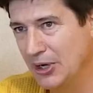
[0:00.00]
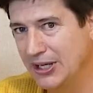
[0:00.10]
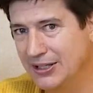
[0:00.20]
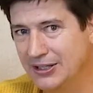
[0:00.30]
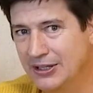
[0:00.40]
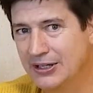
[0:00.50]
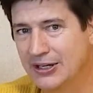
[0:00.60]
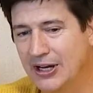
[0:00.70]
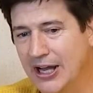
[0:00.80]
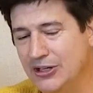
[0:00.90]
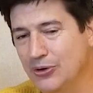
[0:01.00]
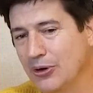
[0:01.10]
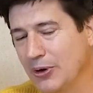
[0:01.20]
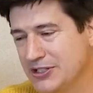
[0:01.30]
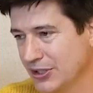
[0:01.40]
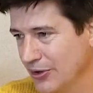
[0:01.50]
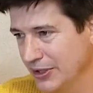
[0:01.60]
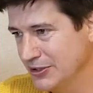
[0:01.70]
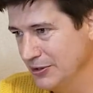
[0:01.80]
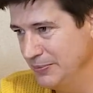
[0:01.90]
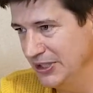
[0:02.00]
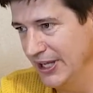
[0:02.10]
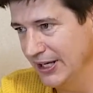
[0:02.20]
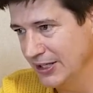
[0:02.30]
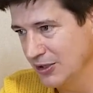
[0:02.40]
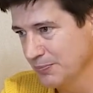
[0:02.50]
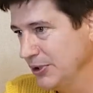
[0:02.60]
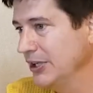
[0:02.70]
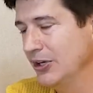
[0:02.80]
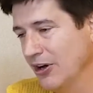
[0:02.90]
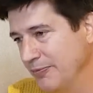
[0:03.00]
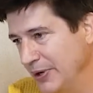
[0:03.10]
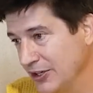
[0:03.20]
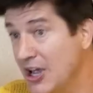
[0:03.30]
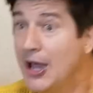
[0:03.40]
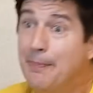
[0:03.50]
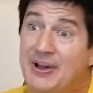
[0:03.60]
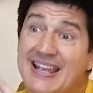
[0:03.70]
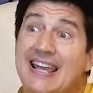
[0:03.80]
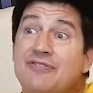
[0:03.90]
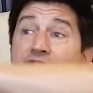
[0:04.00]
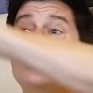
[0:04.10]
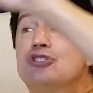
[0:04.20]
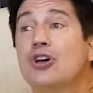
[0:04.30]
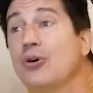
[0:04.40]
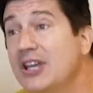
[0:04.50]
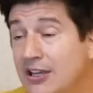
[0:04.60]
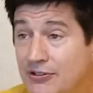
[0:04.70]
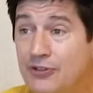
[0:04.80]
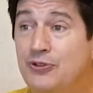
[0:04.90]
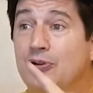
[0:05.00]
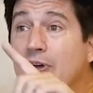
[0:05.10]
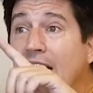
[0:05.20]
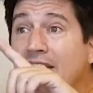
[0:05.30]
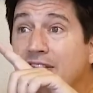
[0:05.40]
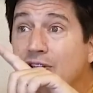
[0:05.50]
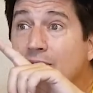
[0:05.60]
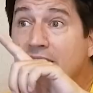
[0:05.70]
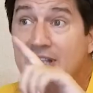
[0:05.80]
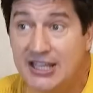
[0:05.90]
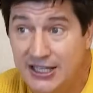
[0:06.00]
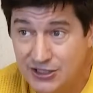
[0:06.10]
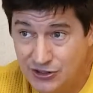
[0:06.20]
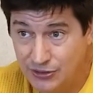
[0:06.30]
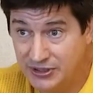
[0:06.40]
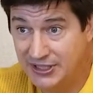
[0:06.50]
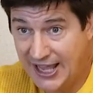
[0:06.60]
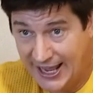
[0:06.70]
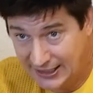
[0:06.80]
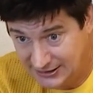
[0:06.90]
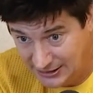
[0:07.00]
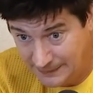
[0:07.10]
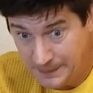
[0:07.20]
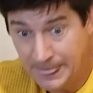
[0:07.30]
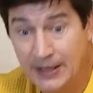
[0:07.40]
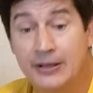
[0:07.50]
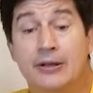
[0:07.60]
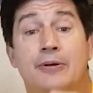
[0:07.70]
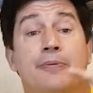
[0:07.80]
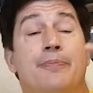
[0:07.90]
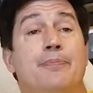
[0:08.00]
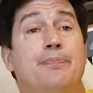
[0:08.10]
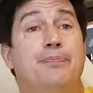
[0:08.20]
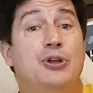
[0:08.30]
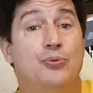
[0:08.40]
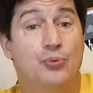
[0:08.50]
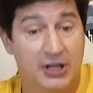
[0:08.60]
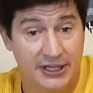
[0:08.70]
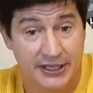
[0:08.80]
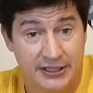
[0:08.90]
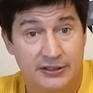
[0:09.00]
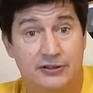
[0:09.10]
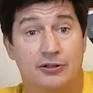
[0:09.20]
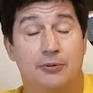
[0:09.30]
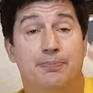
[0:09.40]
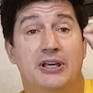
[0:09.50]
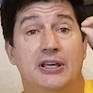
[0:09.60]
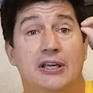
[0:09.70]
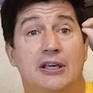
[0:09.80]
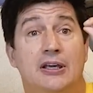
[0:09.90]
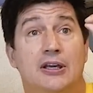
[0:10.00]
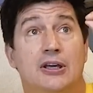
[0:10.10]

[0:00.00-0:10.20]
But I knew I wasn't going to be like completely off base. But even so, even if you, I think you need to, in acting, be willing to be,